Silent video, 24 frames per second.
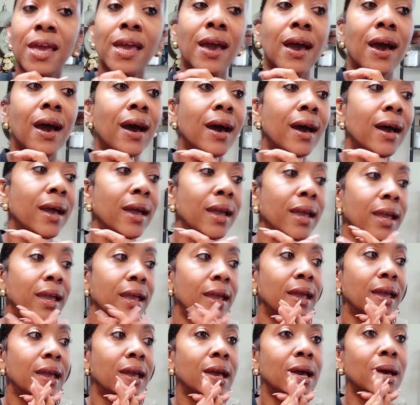I
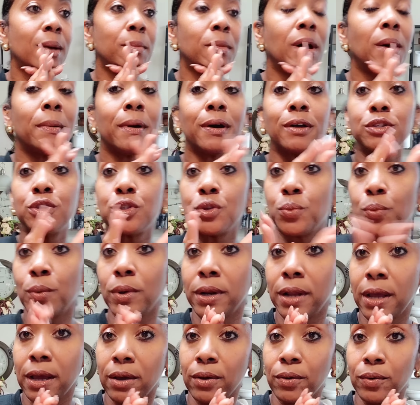am about to run
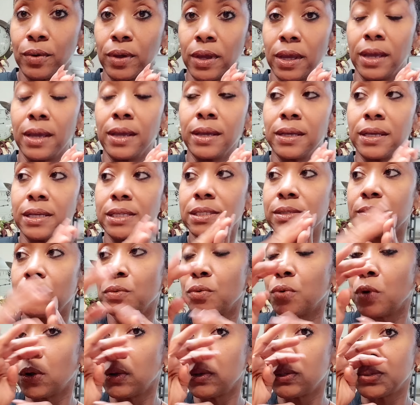out and get some
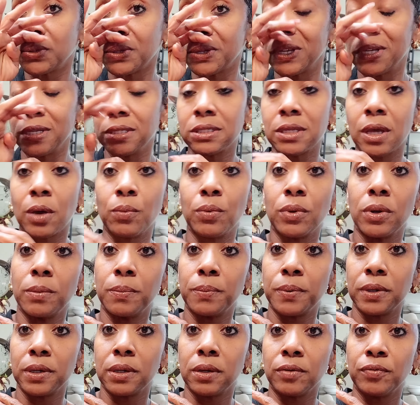groceries. I want to
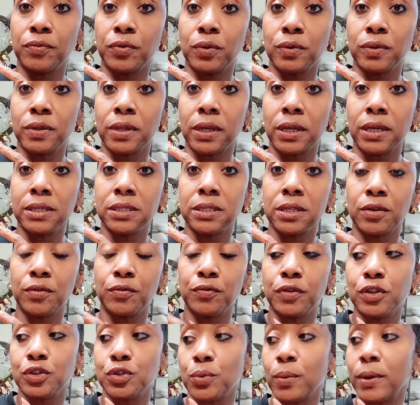put a few things in the
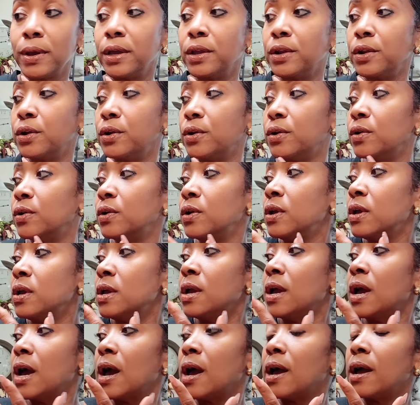refrigerator.
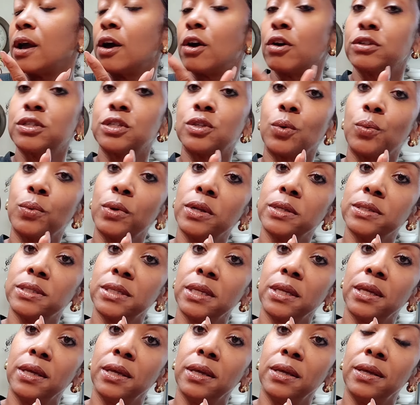I also want to
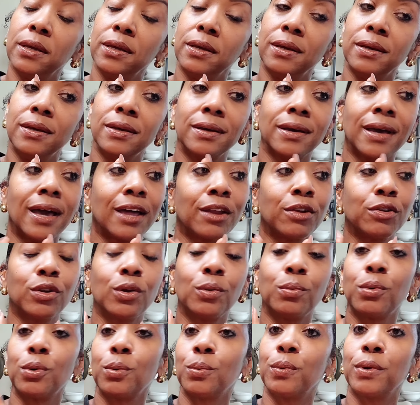see, I don't know
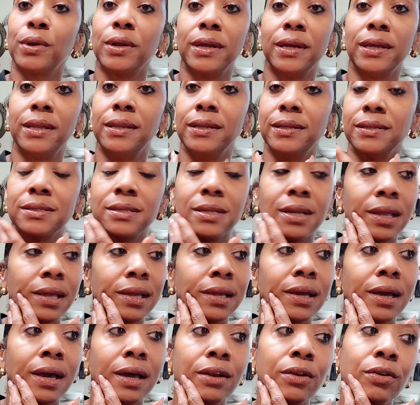what we're eating today.
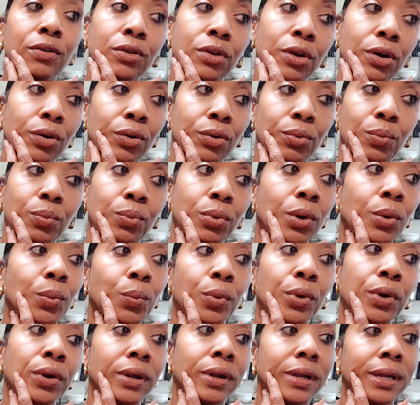I don't know what
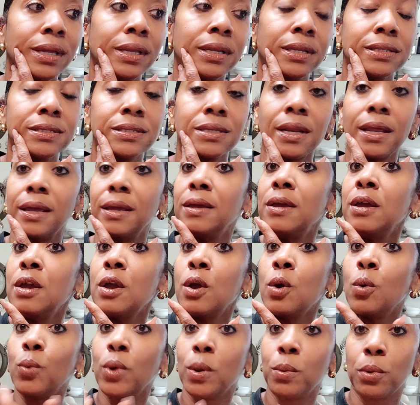we're eating today.
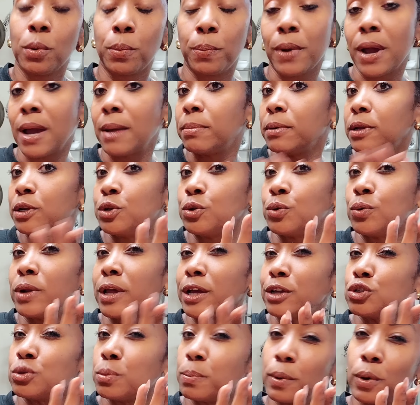We will probably do like
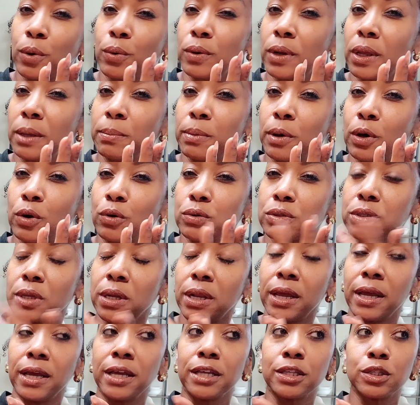Chipotle bowls
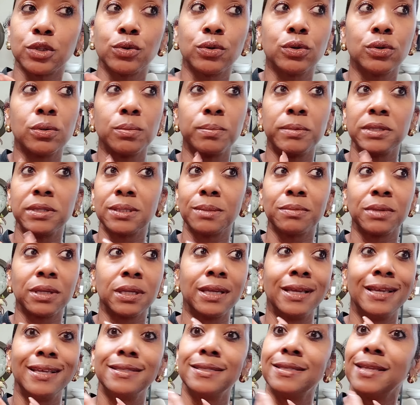today. So it'll be something
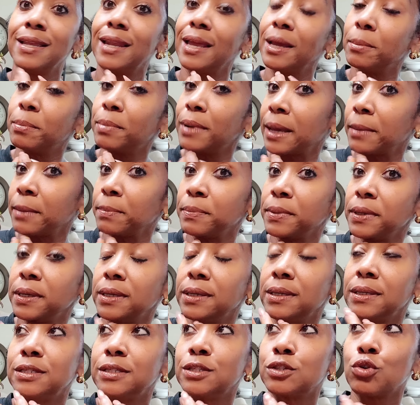easy like black
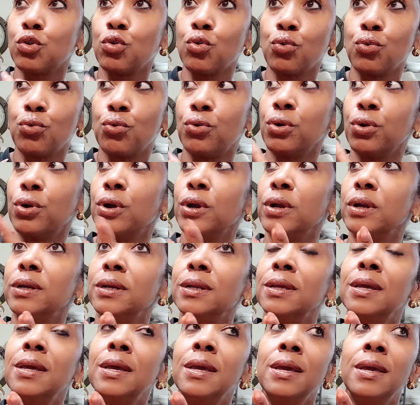beans, corn,
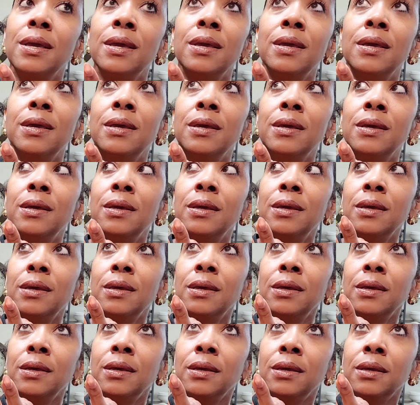
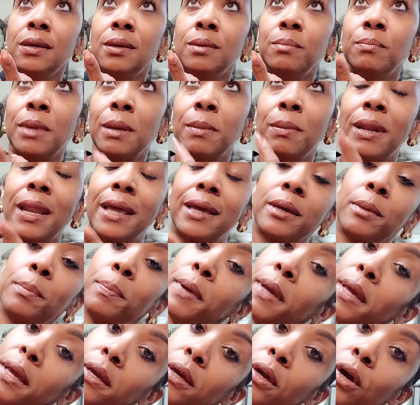maybe like a
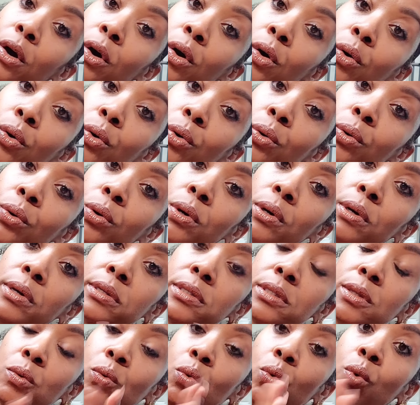pico,
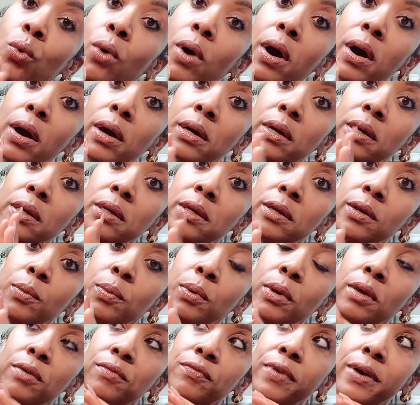some guac. If we
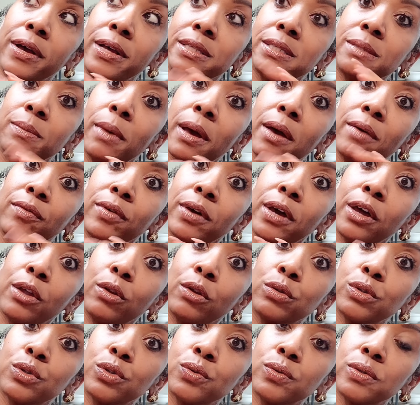can find some
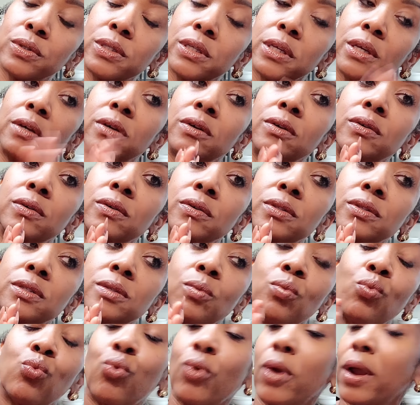avocados on sale,
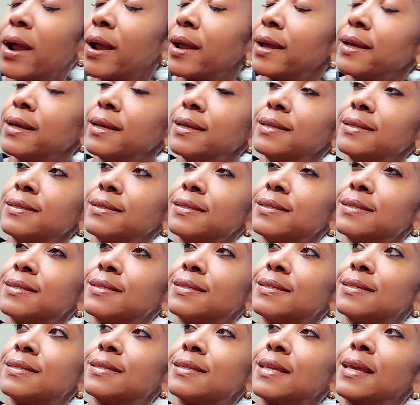some
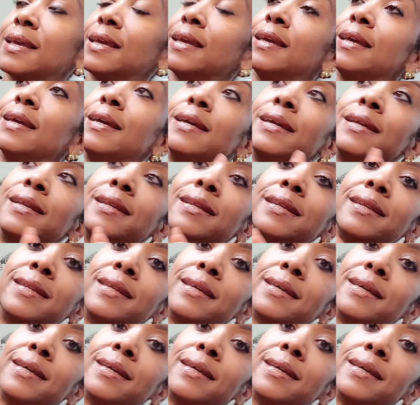rice. And